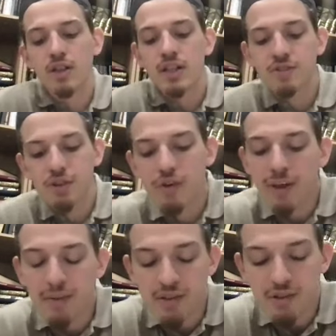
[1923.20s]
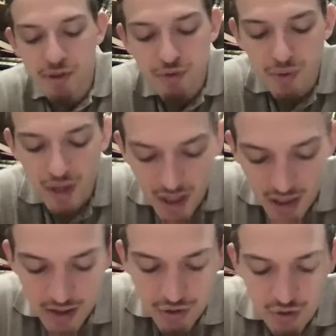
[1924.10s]
to the disagreements
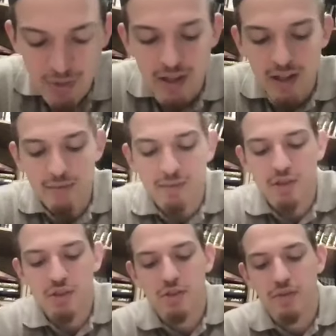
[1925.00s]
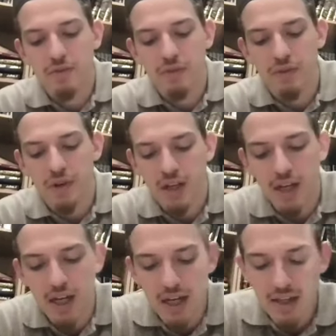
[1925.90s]
between the two madhabs, right,
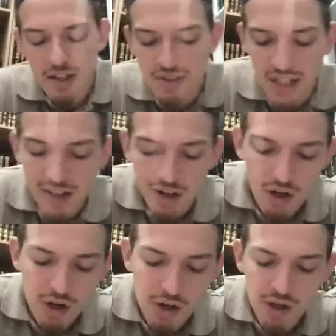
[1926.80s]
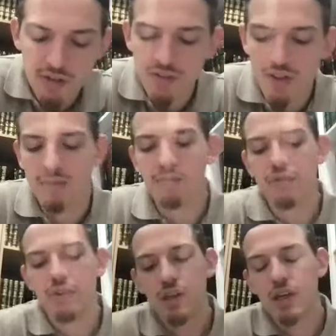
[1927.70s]
they say that all of
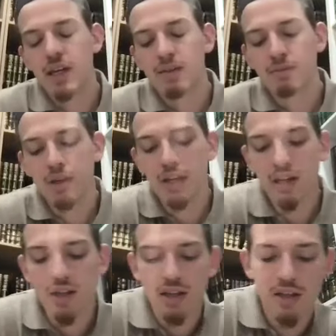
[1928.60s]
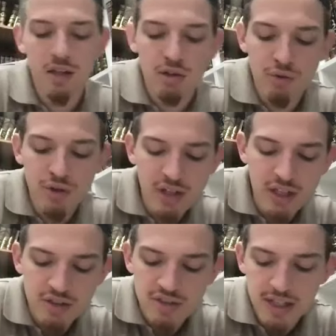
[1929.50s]
them can be included
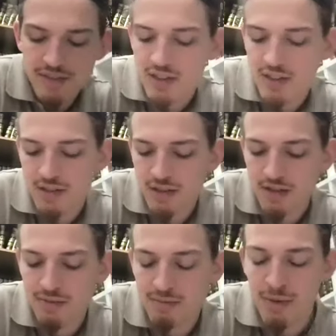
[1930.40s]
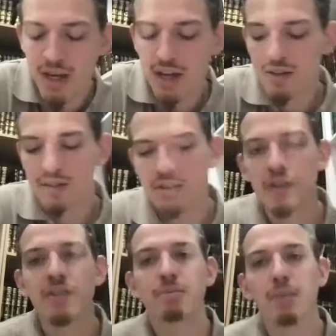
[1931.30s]
in seven
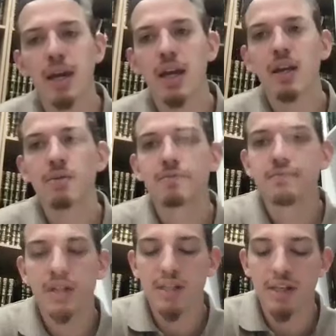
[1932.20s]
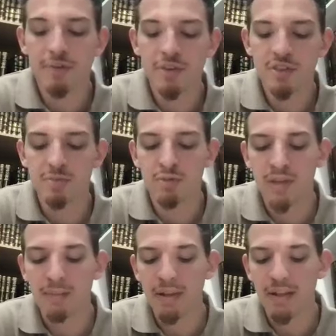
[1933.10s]
main differences
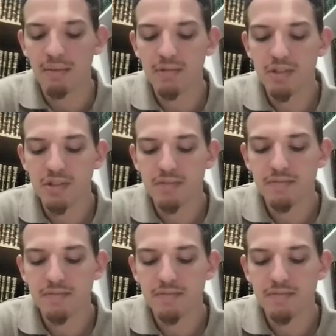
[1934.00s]
between the madhabs.